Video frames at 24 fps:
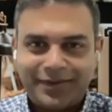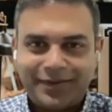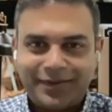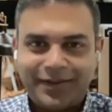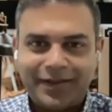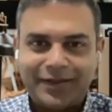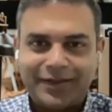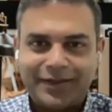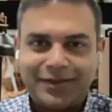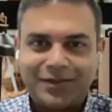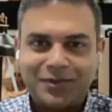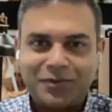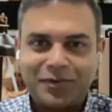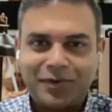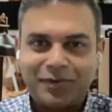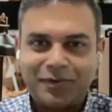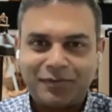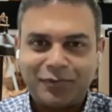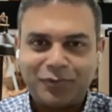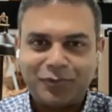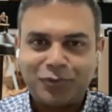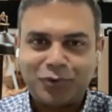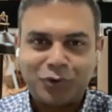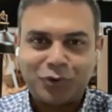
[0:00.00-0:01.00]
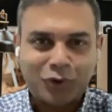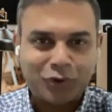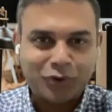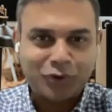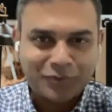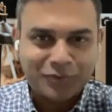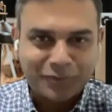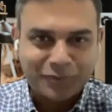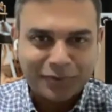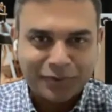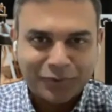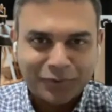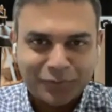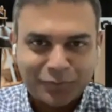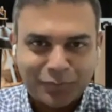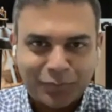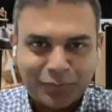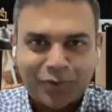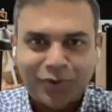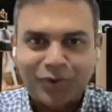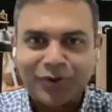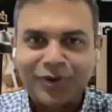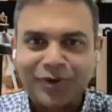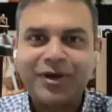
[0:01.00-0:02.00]
that you have no choice when you're
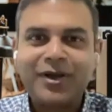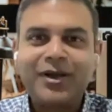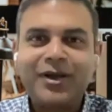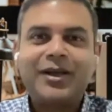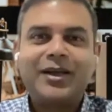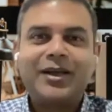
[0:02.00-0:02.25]
born,